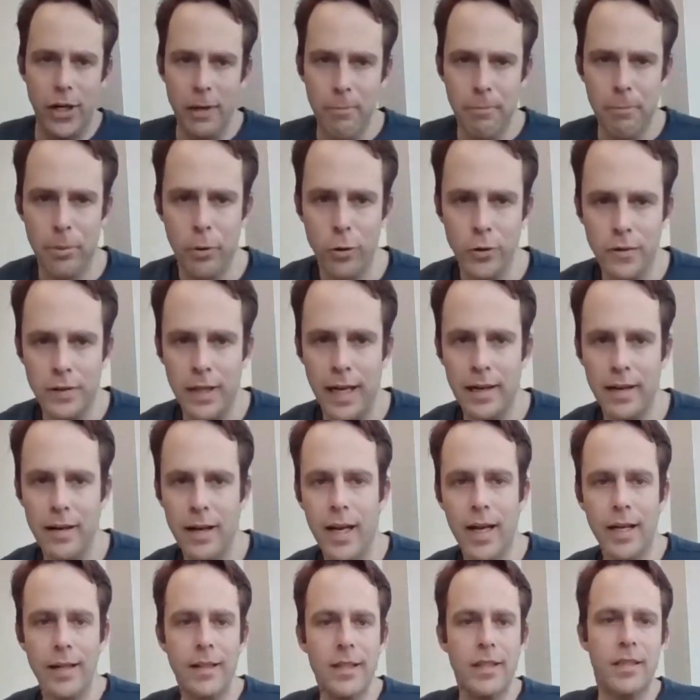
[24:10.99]
input than
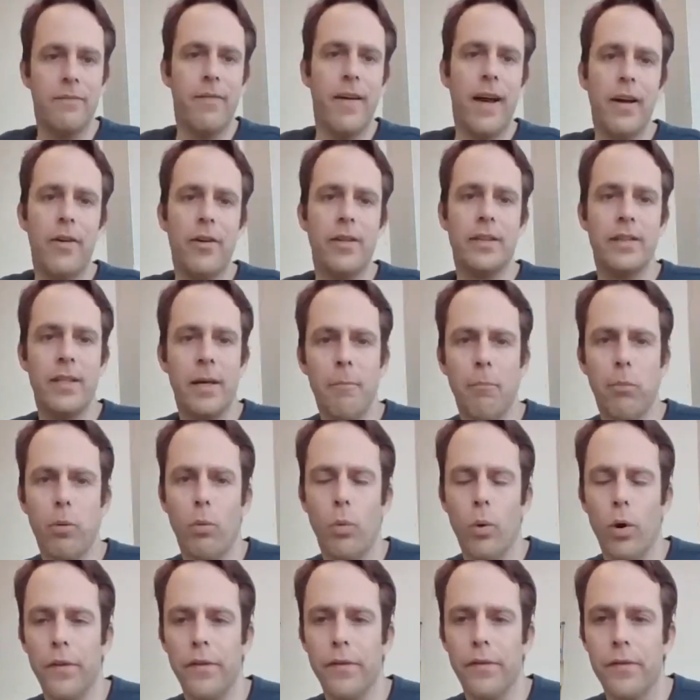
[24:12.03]
these very simple
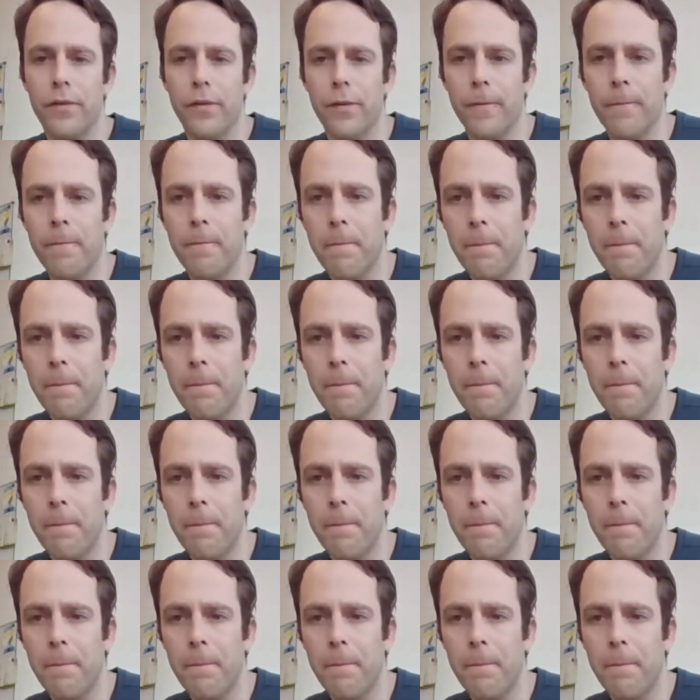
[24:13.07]
ones,